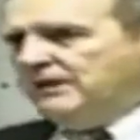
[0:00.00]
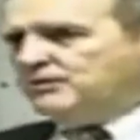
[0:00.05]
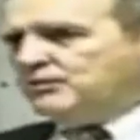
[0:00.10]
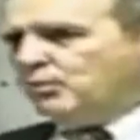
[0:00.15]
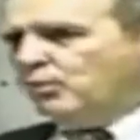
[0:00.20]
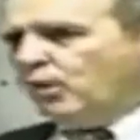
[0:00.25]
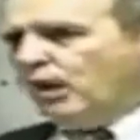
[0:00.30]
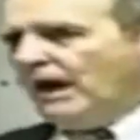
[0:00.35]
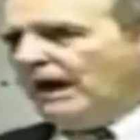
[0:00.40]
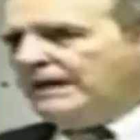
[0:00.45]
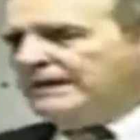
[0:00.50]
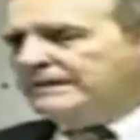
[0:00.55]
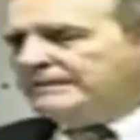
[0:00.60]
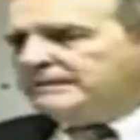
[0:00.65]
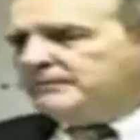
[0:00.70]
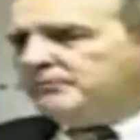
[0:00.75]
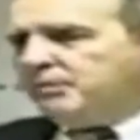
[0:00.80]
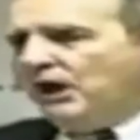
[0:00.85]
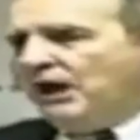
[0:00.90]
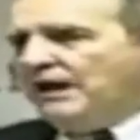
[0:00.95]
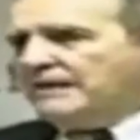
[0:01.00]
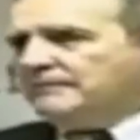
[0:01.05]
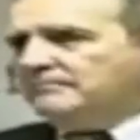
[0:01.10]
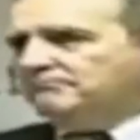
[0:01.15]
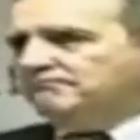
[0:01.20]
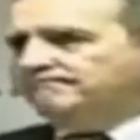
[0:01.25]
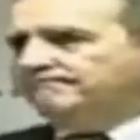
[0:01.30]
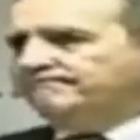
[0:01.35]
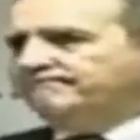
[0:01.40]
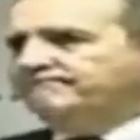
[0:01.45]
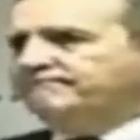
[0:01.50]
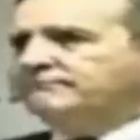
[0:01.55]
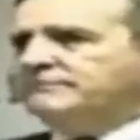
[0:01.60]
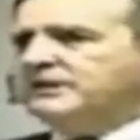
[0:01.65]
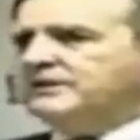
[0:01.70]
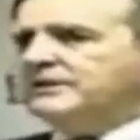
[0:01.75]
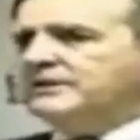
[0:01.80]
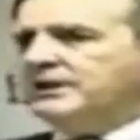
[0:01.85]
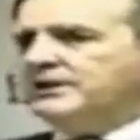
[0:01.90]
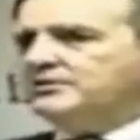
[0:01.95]
It's wide at the bottom,
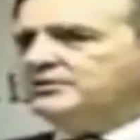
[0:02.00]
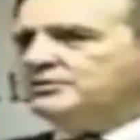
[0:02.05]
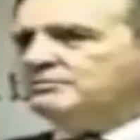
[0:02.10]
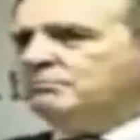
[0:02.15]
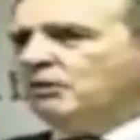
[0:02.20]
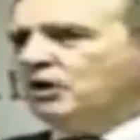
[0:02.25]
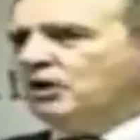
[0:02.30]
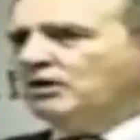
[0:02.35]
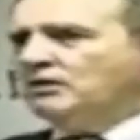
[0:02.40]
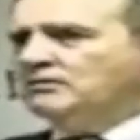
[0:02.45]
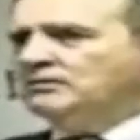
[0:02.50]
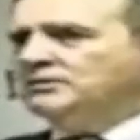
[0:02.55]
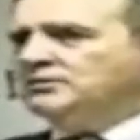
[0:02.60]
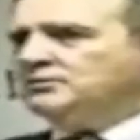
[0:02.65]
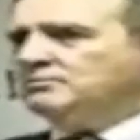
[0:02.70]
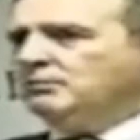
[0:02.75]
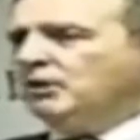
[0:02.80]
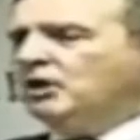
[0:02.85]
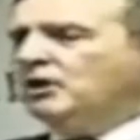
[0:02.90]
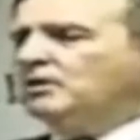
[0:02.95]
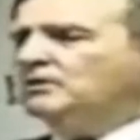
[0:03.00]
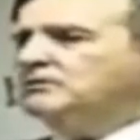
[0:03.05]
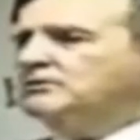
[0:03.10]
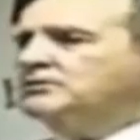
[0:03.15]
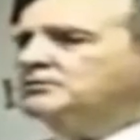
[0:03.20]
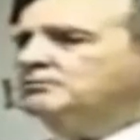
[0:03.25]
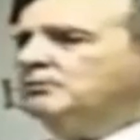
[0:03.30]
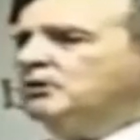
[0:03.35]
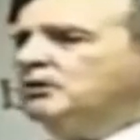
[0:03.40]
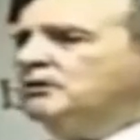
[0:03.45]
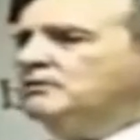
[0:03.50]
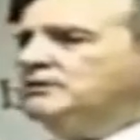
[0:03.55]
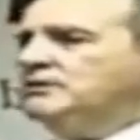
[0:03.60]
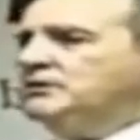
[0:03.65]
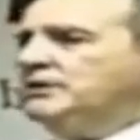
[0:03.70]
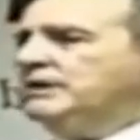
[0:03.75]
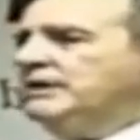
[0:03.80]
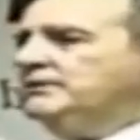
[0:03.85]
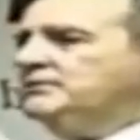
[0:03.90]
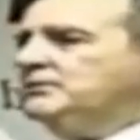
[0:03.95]
and it gets smaller and smaller and smaller
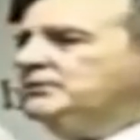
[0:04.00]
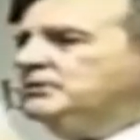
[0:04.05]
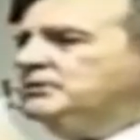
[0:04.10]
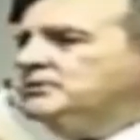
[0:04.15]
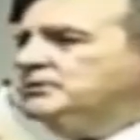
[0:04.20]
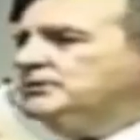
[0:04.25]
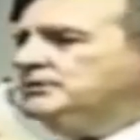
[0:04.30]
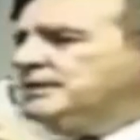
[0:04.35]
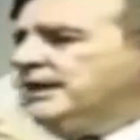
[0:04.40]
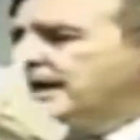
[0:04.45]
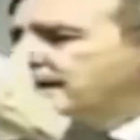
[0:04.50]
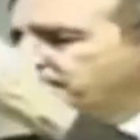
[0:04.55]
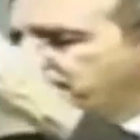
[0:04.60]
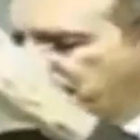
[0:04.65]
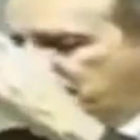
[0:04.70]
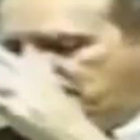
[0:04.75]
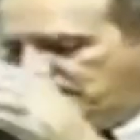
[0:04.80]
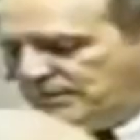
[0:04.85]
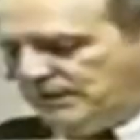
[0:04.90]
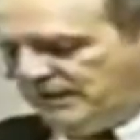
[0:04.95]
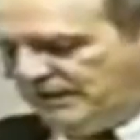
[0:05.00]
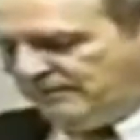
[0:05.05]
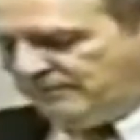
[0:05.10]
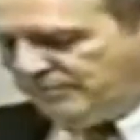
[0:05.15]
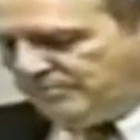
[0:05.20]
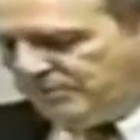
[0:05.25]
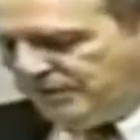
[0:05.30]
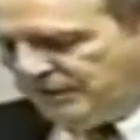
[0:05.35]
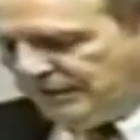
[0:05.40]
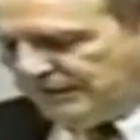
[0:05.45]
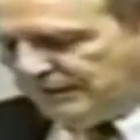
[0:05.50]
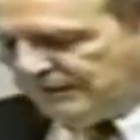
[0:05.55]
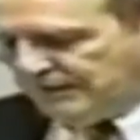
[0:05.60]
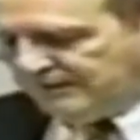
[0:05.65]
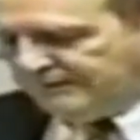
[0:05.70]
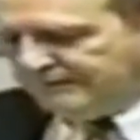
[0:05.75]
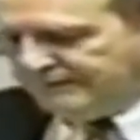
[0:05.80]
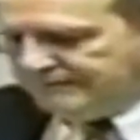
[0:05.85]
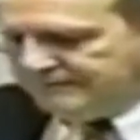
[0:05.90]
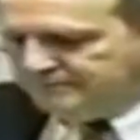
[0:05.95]
as you get towards the top, and then you have the
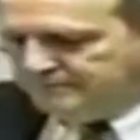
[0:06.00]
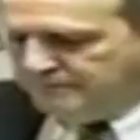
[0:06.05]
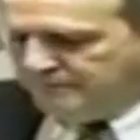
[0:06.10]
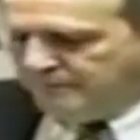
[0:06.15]
pinnacle of it.